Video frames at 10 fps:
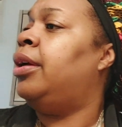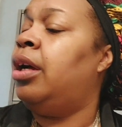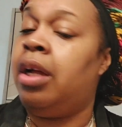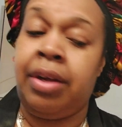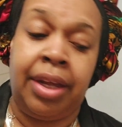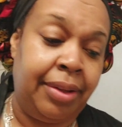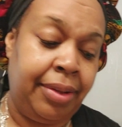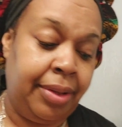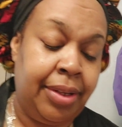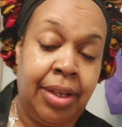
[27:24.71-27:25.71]
Okay,
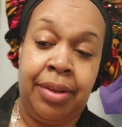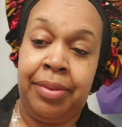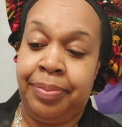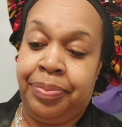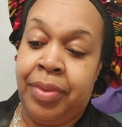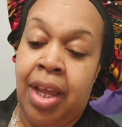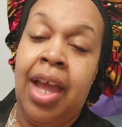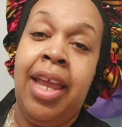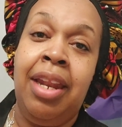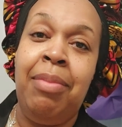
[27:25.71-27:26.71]
so
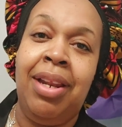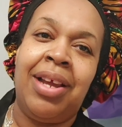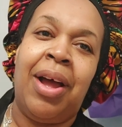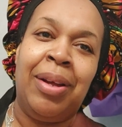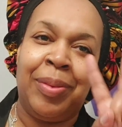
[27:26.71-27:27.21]
in a minute, y'all.